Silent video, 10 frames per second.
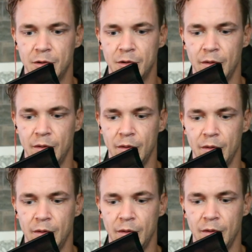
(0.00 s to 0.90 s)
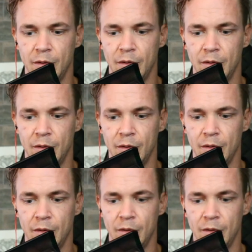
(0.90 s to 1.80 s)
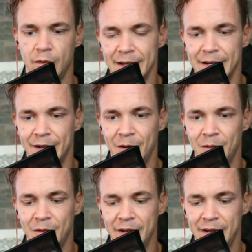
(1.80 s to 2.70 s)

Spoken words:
I'd be like, oh, damn, son, like, you know,